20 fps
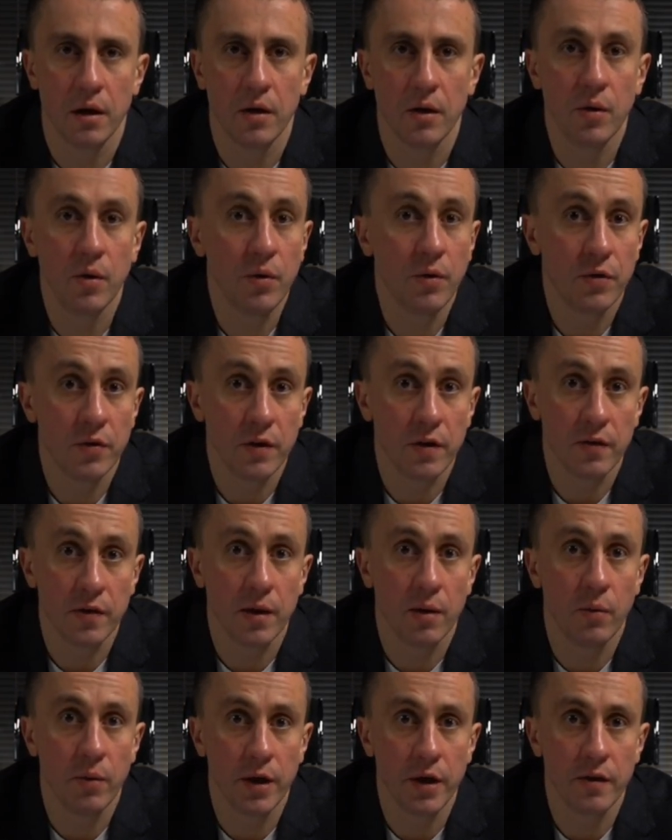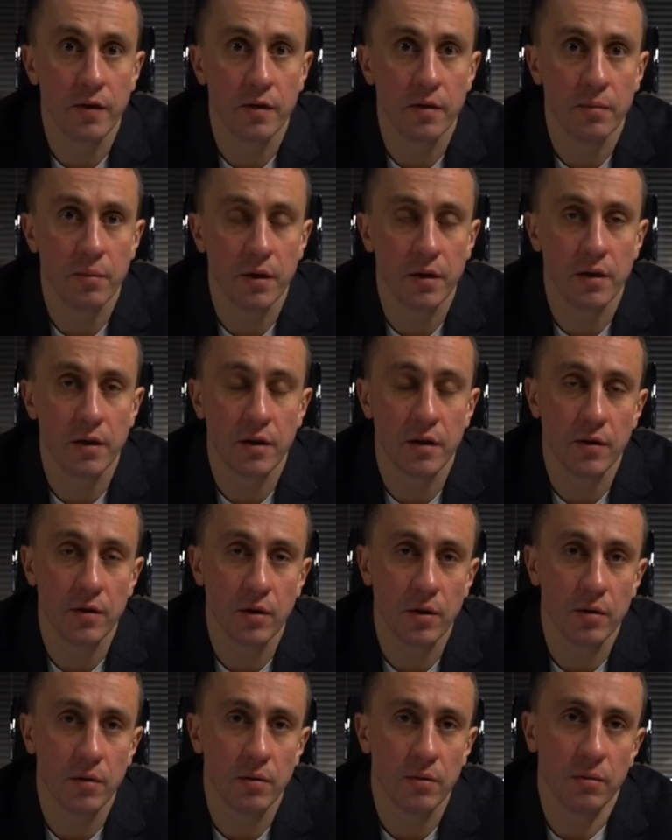good in some ways, but you
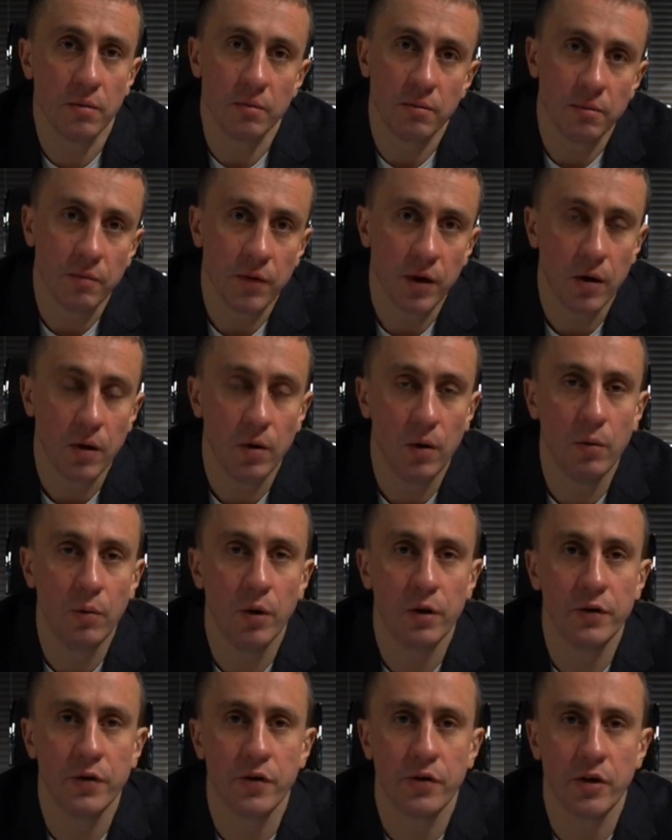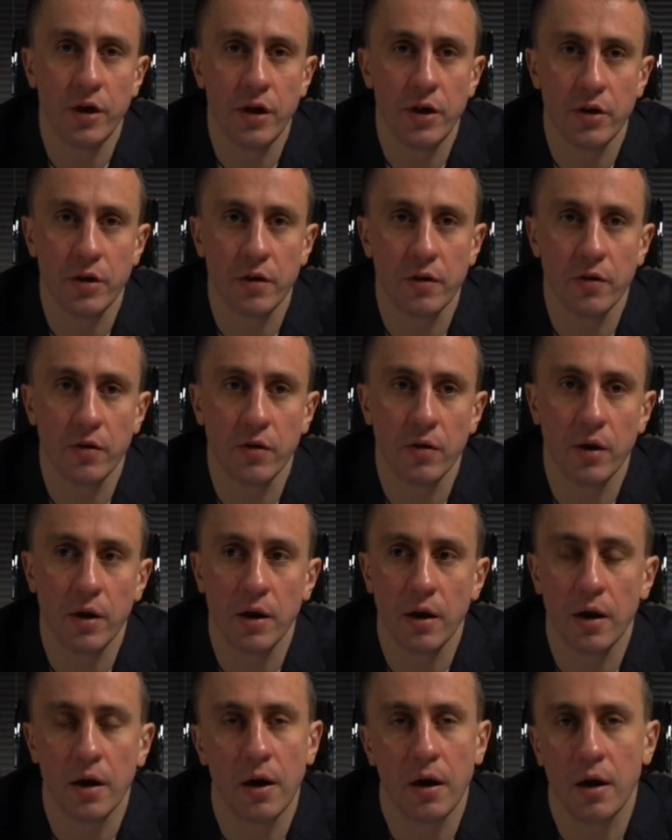know the whole world is changing. So
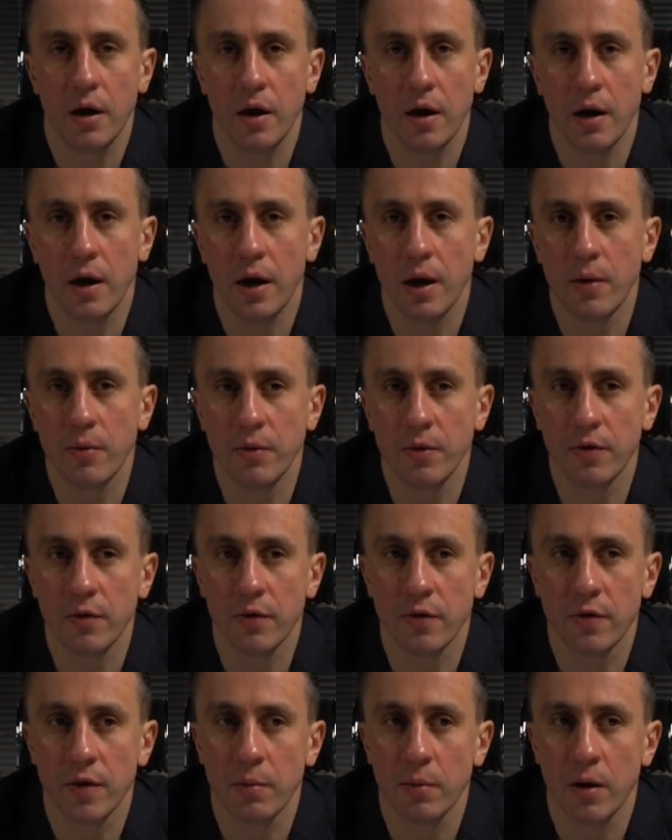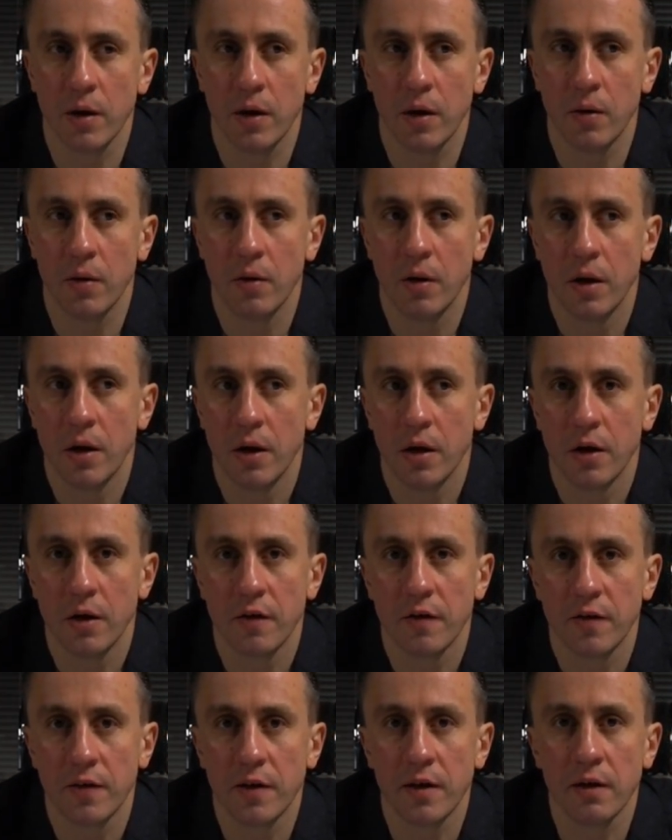I wouldn't somehow
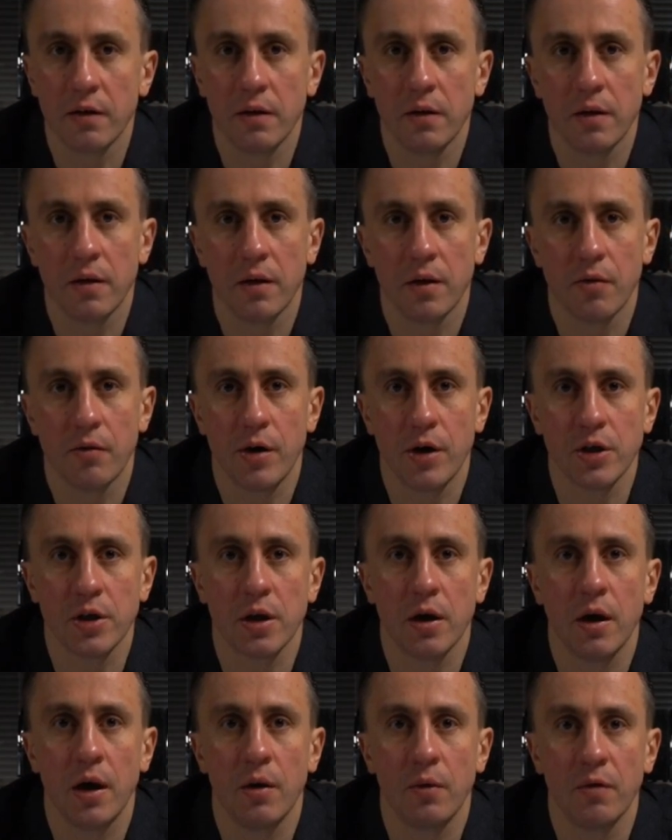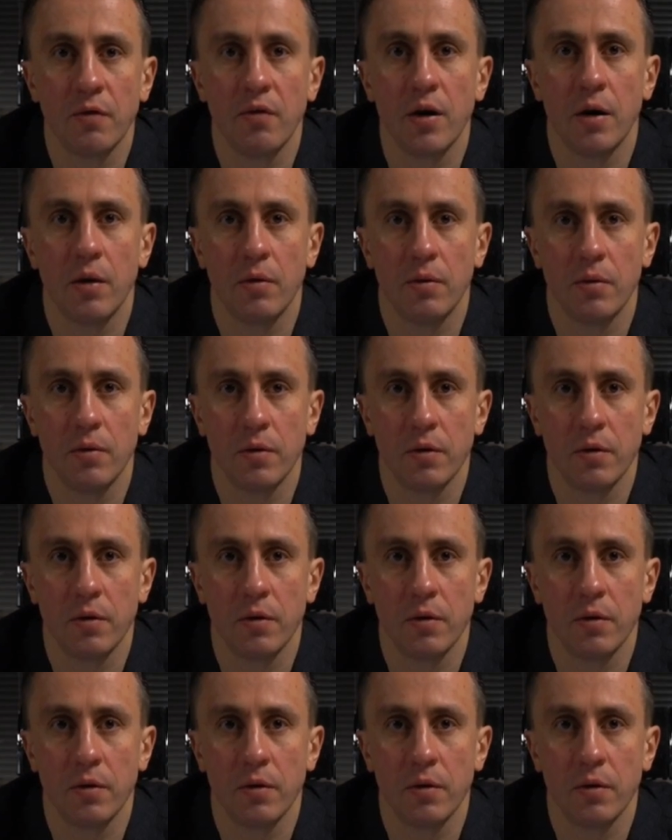single Russia out now.